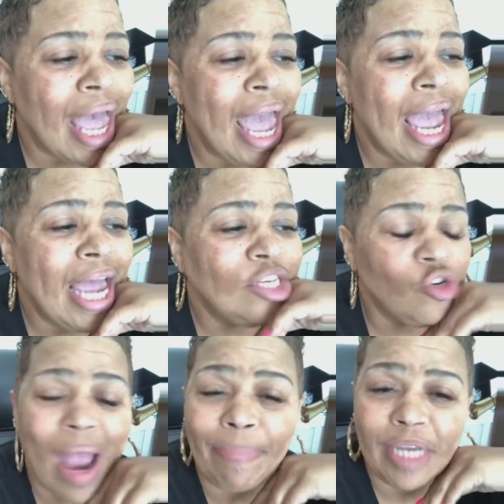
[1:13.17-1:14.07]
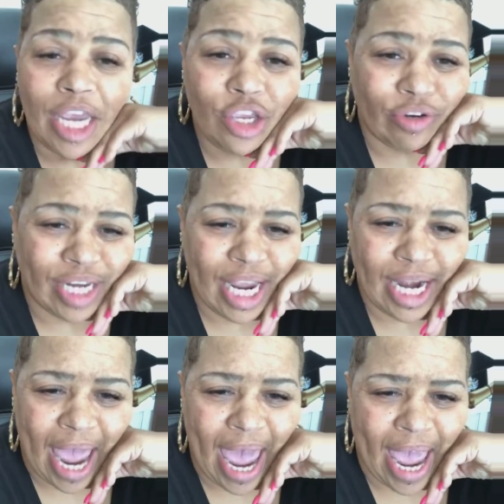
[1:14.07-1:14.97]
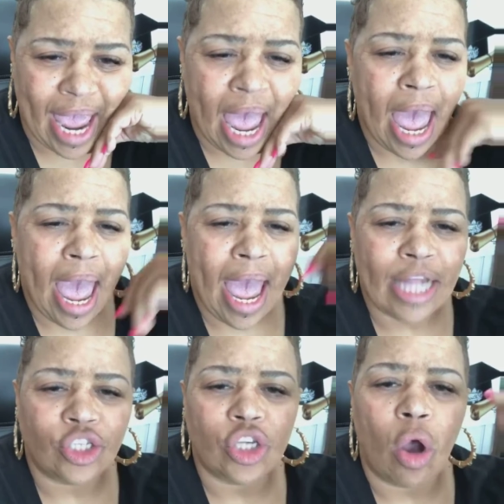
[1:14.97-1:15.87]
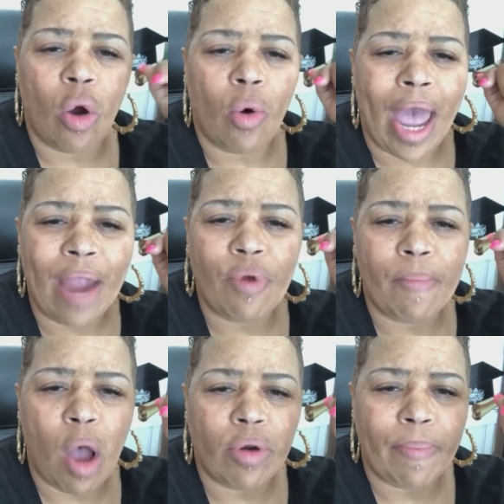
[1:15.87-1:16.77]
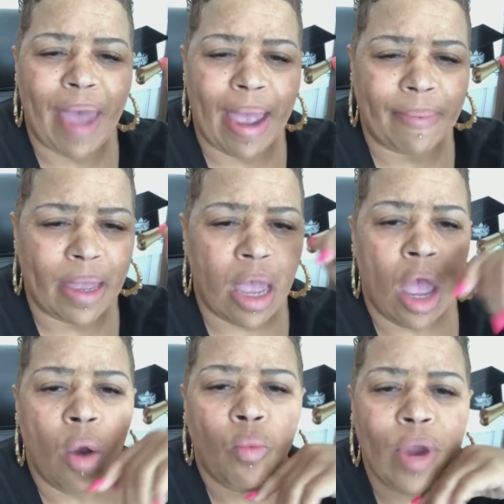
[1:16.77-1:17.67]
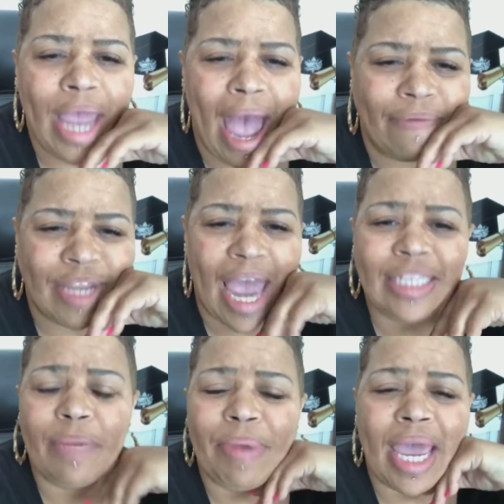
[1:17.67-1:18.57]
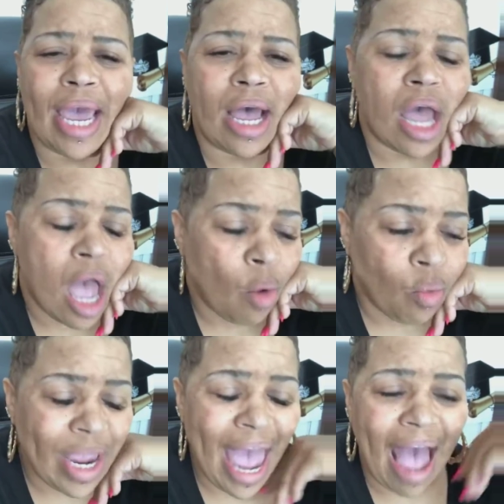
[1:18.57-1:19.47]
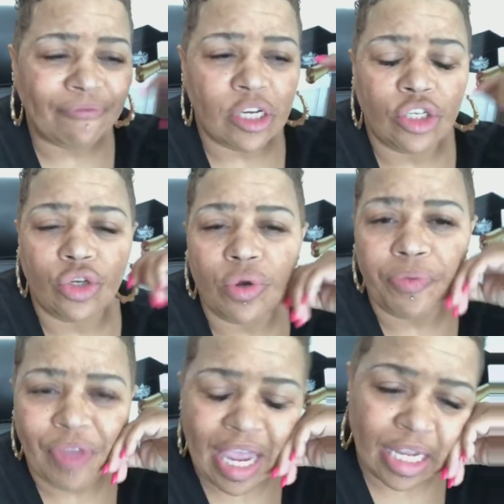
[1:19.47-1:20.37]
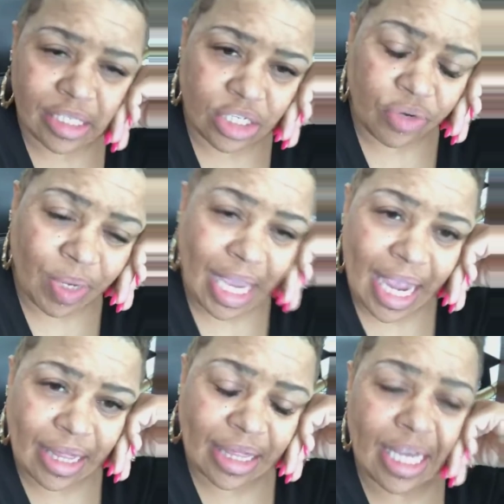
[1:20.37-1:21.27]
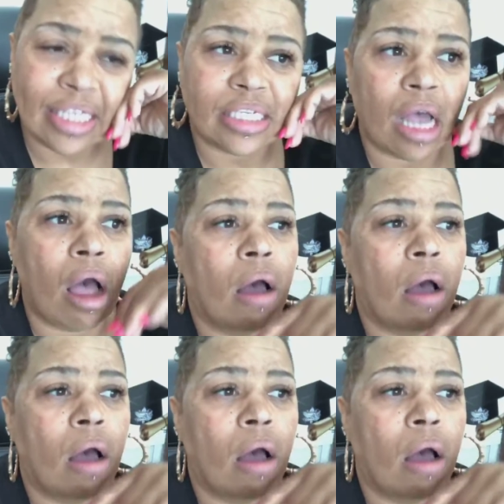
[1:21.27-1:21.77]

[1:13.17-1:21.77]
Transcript: and trapped in your DNA. And so, hey Ramona, baby, hey Tabia, we have to do things to get this